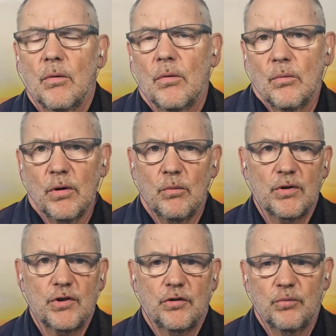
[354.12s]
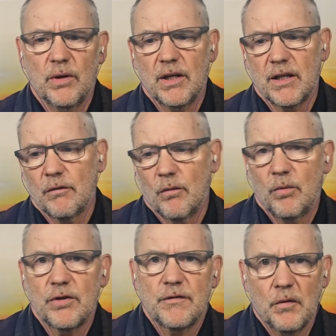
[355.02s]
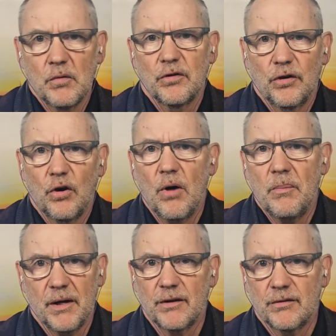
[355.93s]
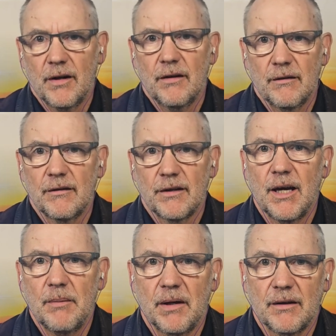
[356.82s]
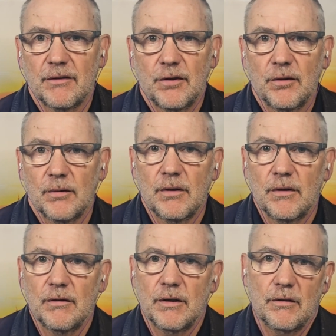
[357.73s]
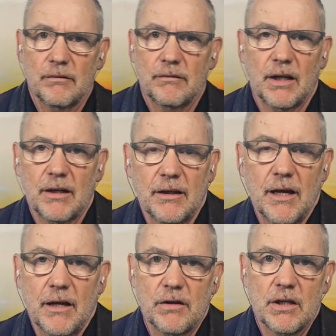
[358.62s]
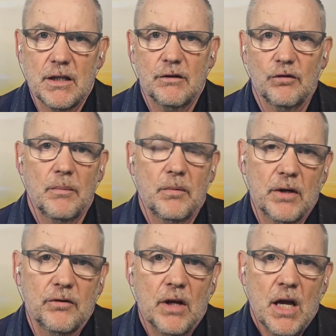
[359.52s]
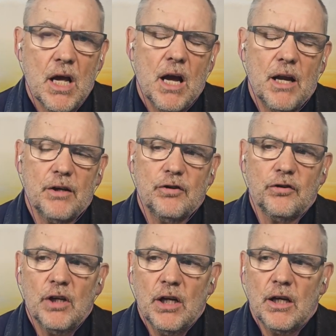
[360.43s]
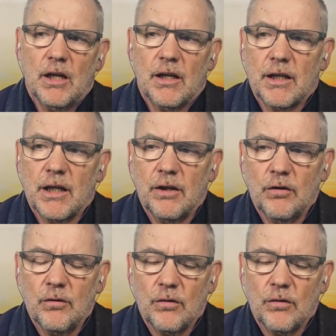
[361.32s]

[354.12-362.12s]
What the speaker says: Which falls into OPEX rather than CAPEX too. Taking out of a year's operation. Can you